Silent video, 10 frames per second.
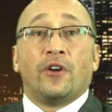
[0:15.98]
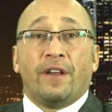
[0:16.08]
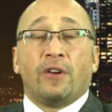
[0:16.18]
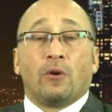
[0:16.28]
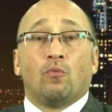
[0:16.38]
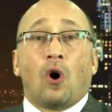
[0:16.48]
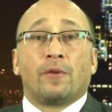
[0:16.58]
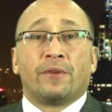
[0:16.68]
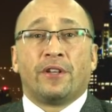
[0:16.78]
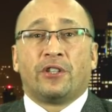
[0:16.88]
Good evening.
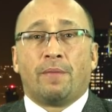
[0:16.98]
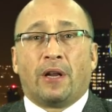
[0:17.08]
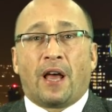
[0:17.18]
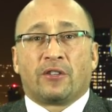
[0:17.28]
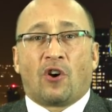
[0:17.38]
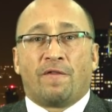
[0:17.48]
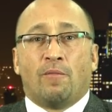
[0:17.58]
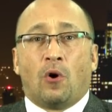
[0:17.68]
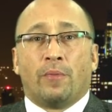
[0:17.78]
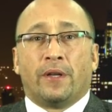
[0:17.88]
Welcome to the Jamie Glazov
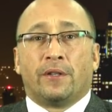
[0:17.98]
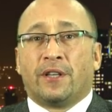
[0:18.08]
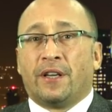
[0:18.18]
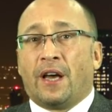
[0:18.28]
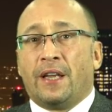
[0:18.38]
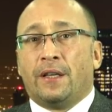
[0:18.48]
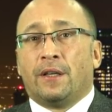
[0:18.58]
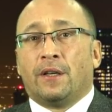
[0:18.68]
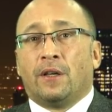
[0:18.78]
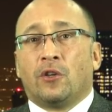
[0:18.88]
Moment. Tonight,
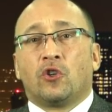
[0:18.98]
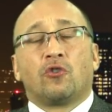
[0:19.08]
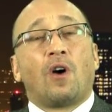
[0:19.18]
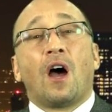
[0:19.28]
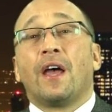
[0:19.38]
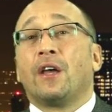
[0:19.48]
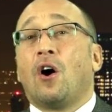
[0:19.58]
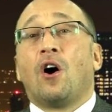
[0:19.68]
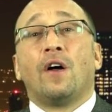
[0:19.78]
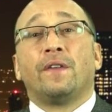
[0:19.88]
trying
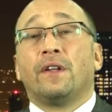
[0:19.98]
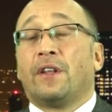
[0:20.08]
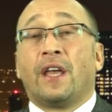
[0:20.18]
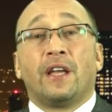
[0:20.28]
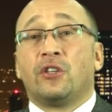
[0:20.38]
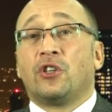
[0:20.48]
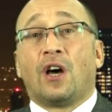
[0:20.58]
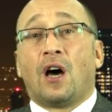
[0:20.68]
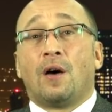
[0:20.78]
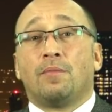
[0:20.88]
on the
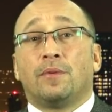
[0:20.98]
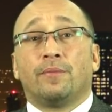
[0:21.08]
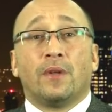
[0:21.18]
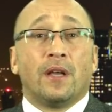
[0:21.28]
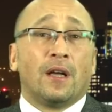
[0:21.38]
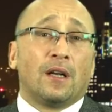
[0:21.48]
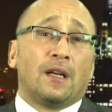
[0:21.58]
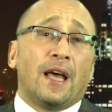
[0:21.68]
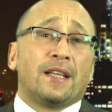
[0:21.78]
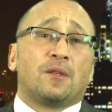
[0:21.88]
hijab.
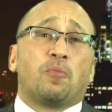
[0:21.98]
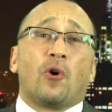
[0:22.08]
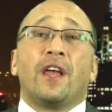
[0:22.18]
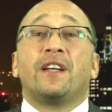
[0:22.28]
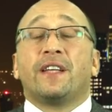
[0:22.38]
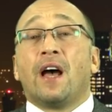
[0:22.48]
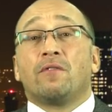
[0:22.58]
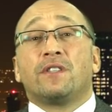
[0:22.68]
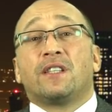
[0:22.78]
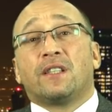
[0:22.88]
Let's break
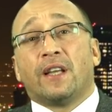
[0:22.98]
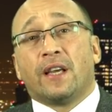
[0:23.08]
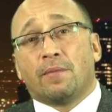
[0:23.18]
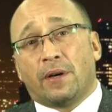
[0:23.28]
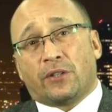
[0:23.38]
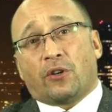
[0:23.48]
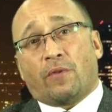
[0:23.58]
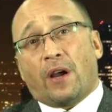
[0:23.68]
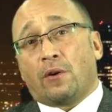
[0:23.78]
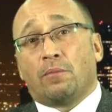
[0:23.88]
down stigmas
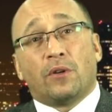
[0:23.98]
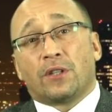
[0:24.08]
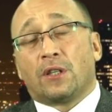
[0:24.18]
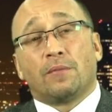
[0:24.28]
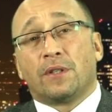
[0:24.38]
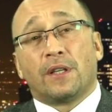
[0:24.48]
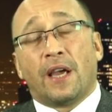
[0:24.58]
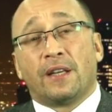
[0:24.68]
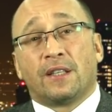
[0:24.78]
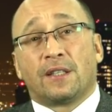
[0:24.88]
around Muslims
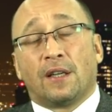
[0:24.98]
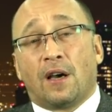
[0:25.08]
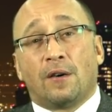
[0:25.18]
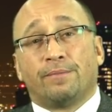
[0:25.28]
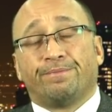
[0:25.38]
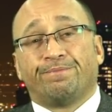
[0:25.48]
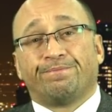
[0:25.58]
and Islam.